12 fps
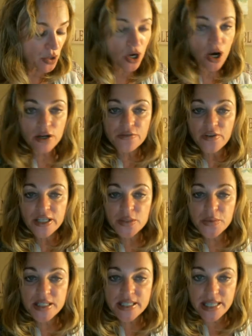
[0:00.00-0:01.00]
conflict
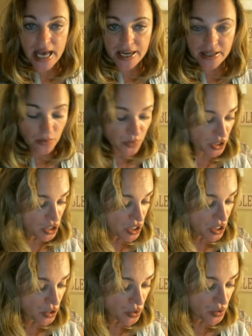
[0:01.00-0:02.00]
with Saturn, which is
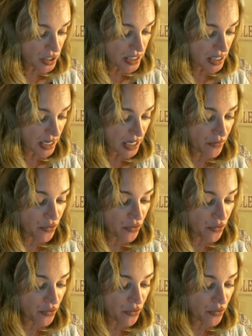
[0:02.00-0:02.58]
in your sign.